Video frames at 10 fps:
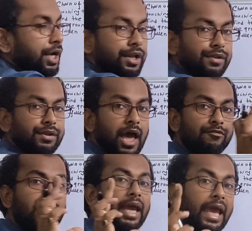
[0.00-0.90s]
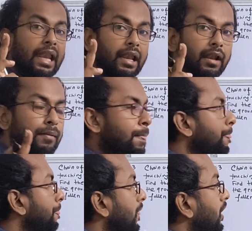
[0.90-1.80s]
it is having L.
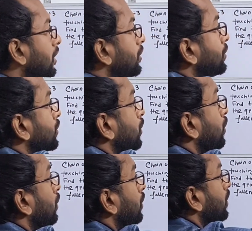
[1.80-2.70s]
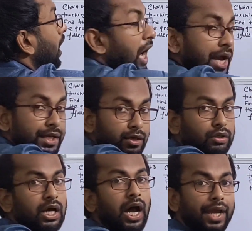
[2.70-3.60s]
So the
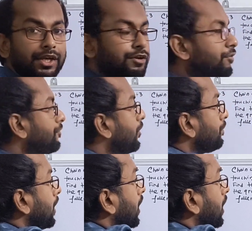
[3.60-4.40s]
height from the